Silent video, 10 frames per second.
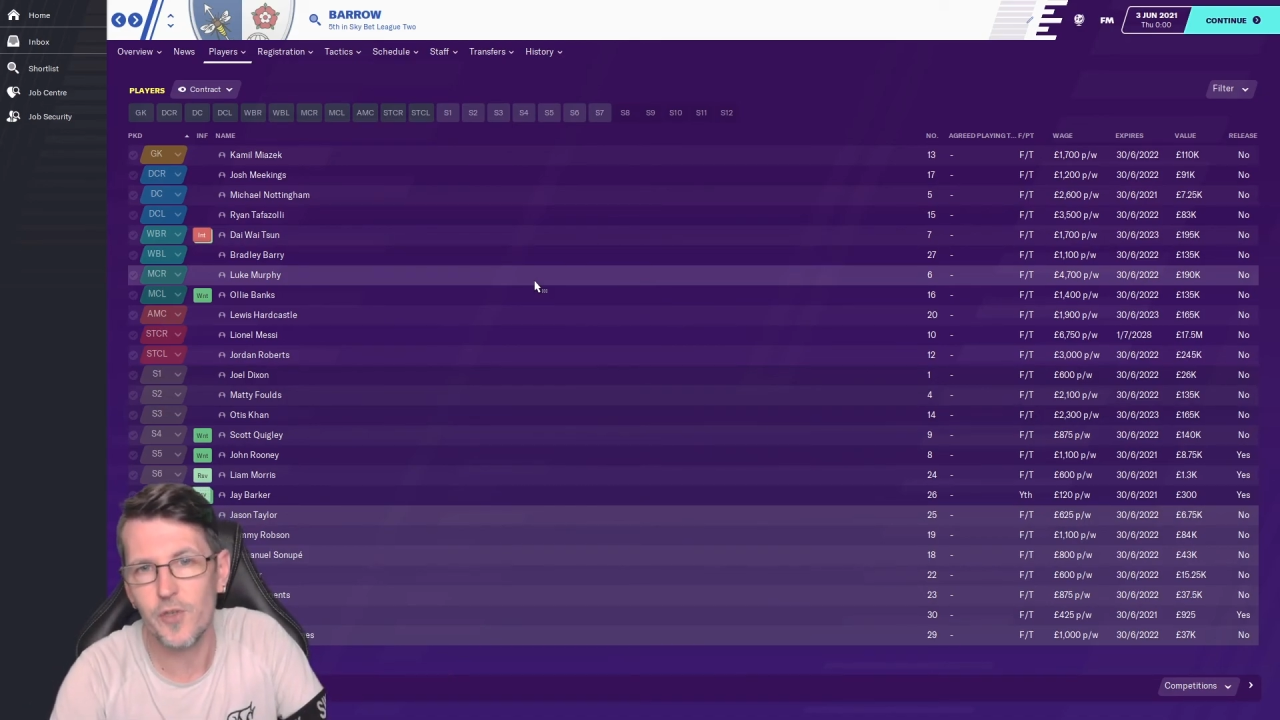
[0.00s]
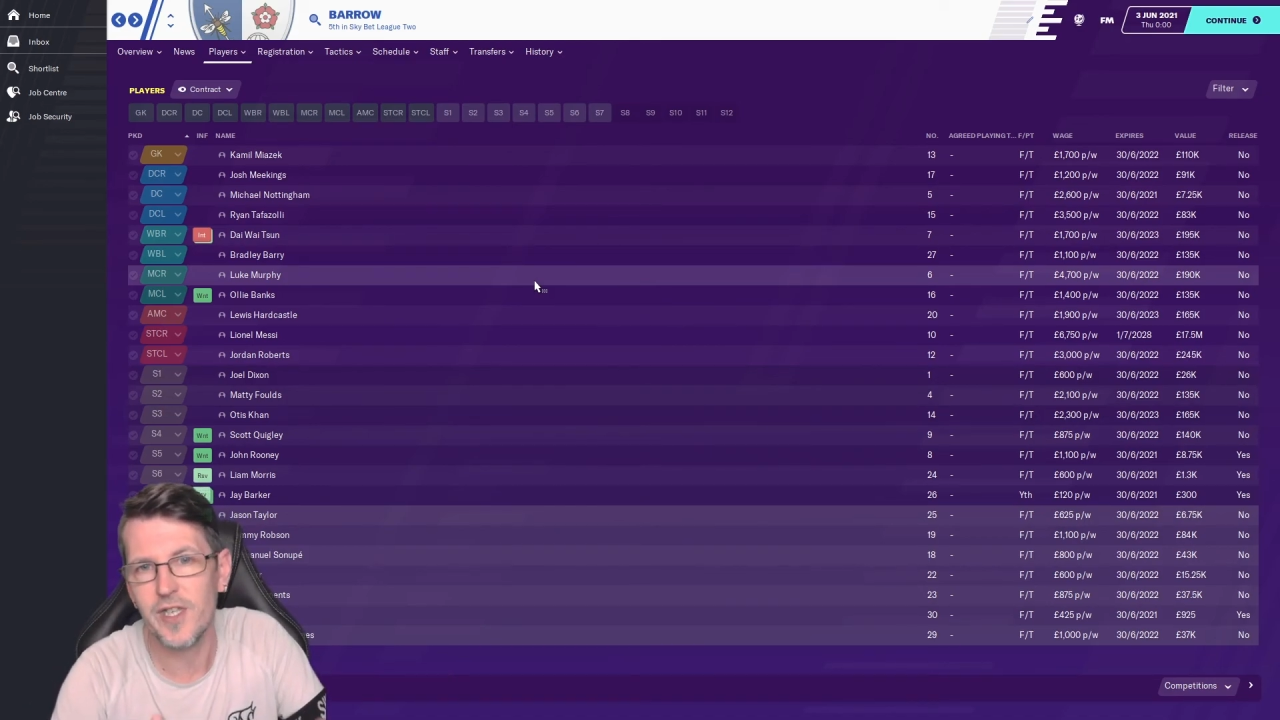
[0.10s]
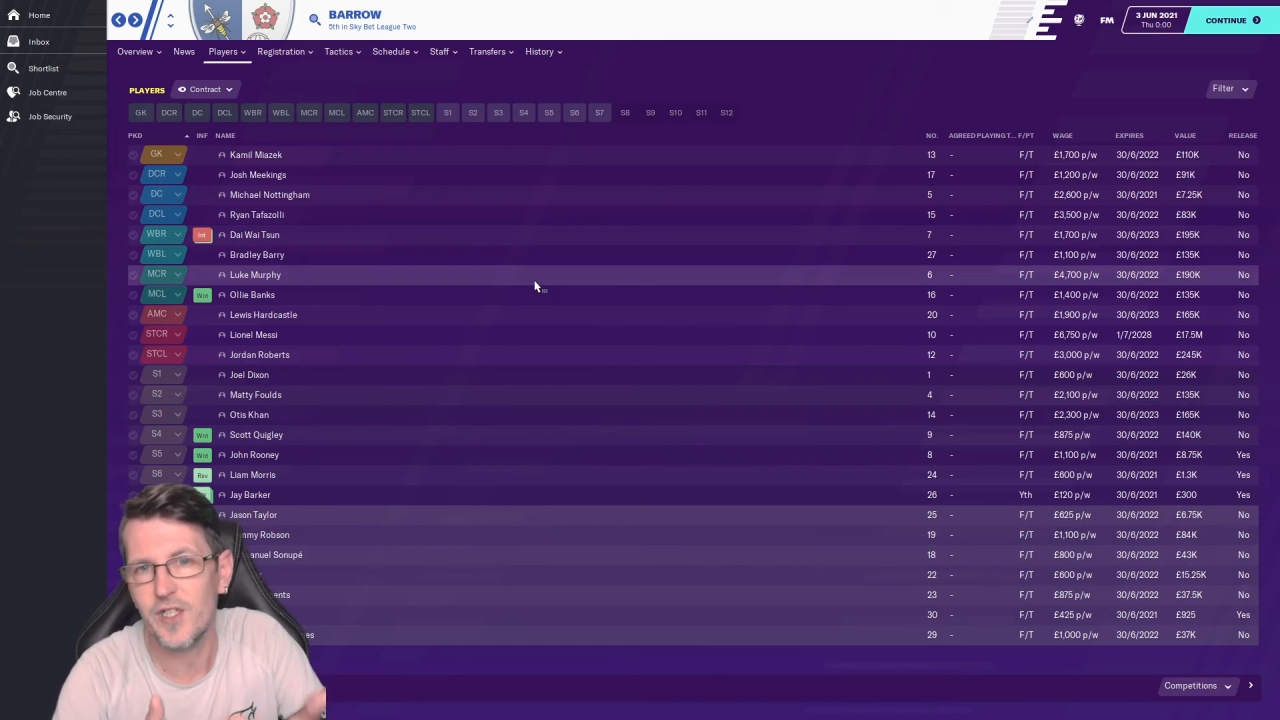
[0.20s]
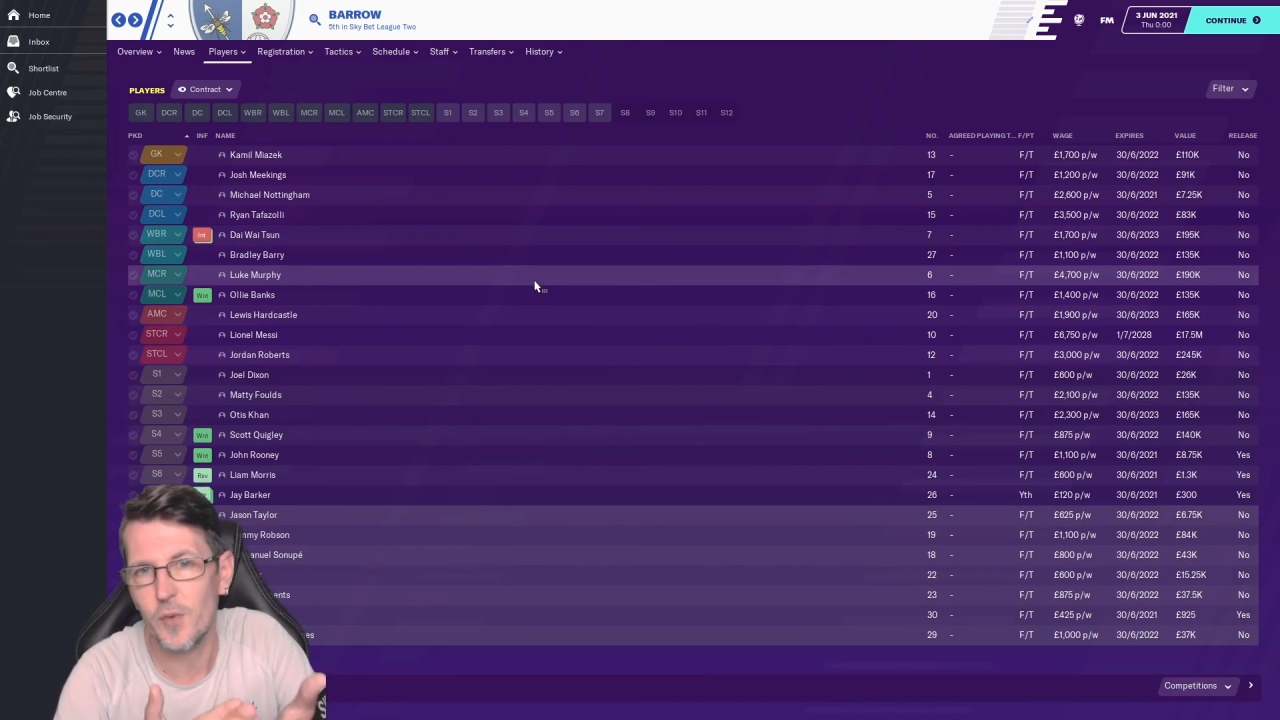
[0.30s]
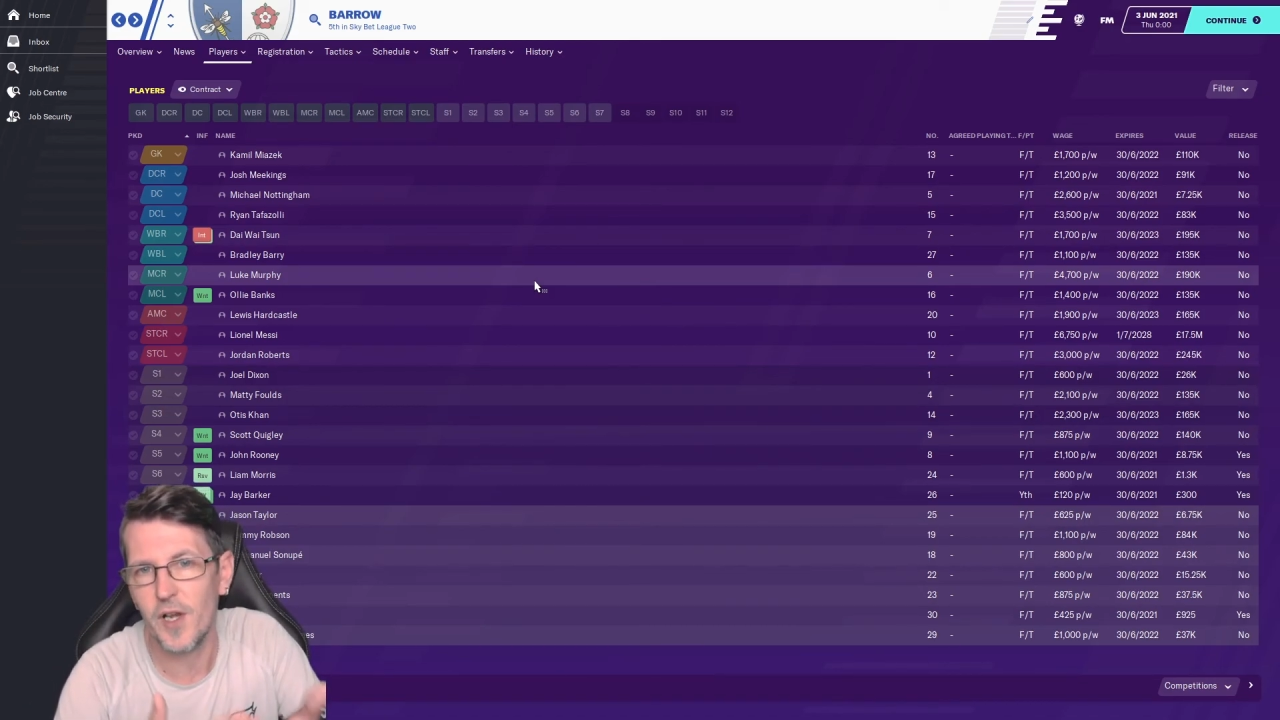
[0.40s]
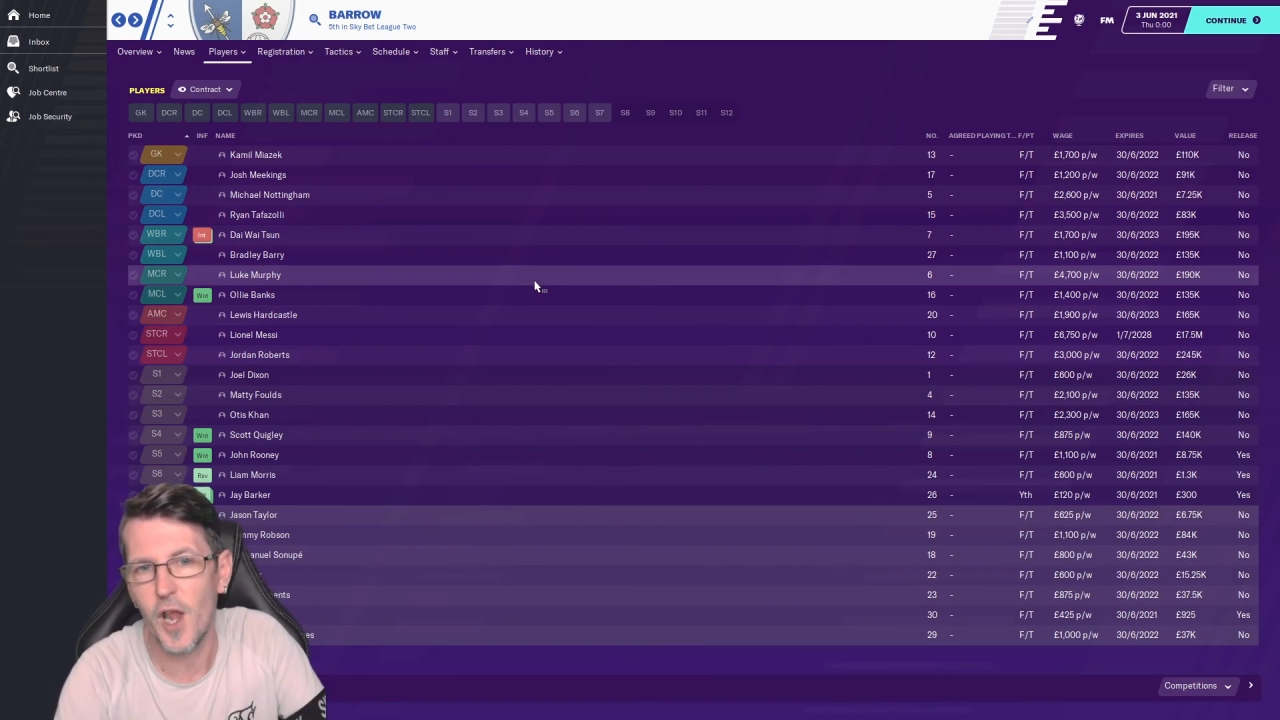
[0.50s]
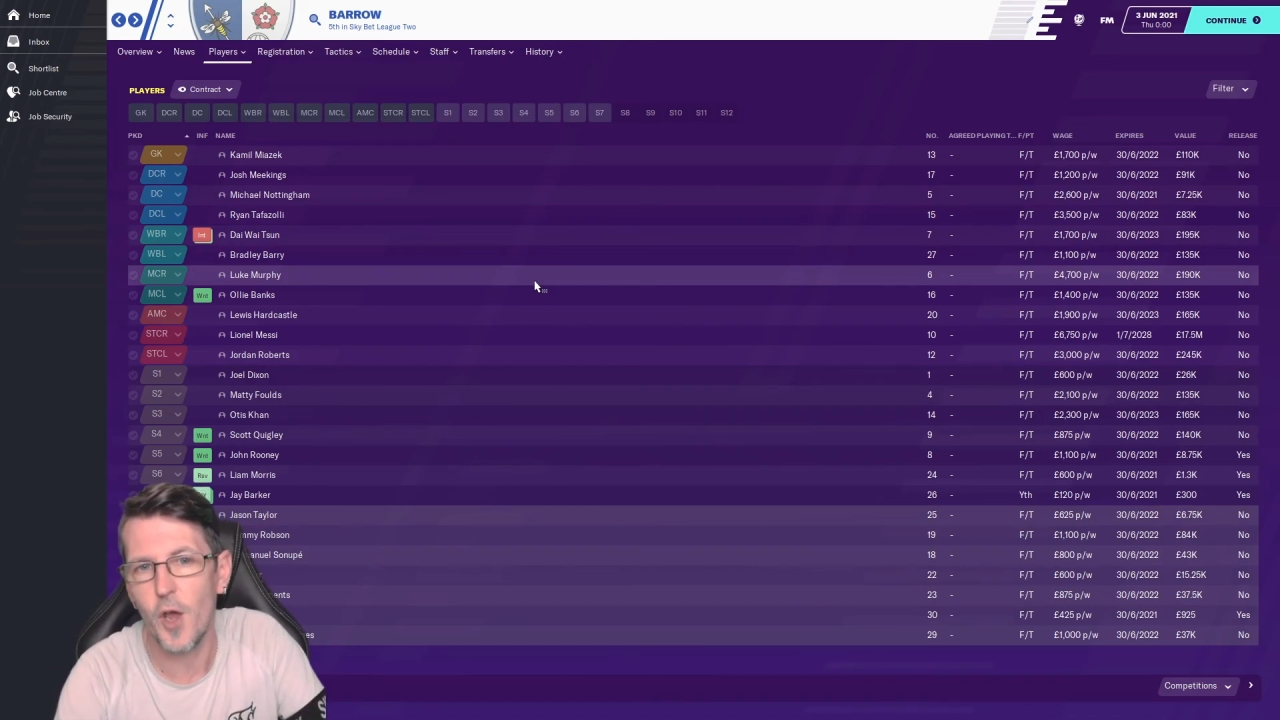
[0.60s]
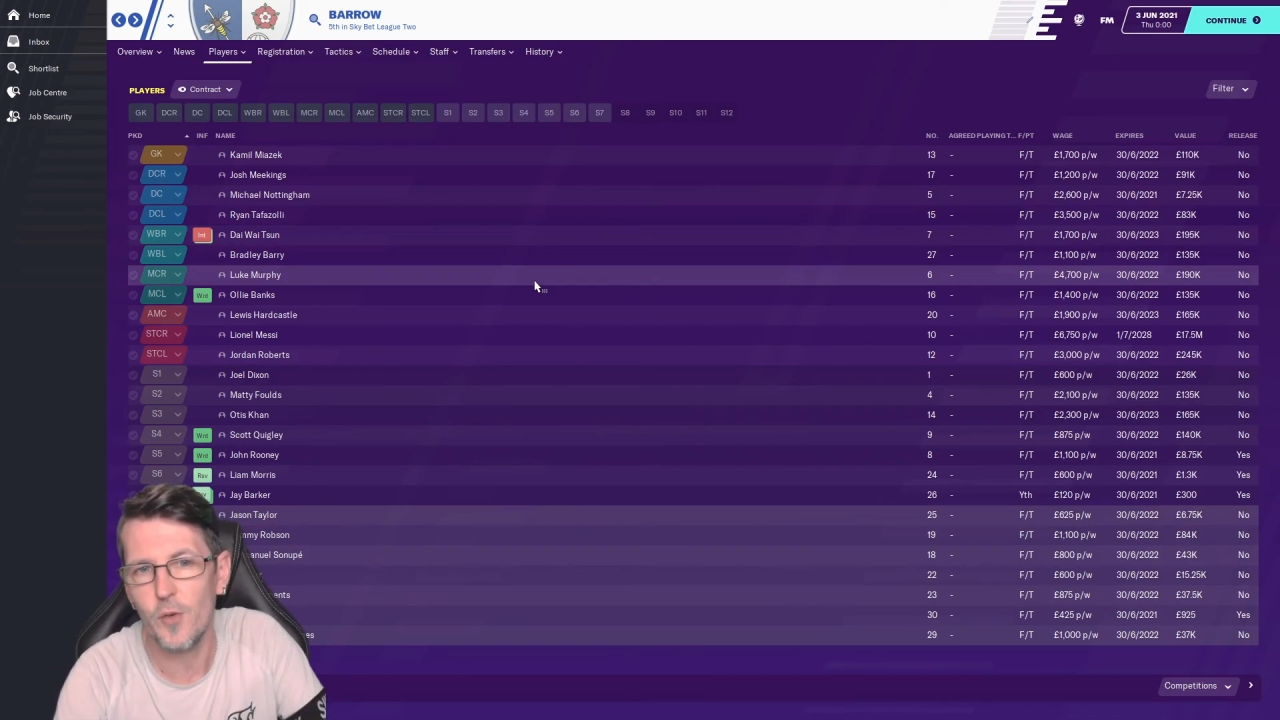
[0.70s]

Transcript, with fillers: into a low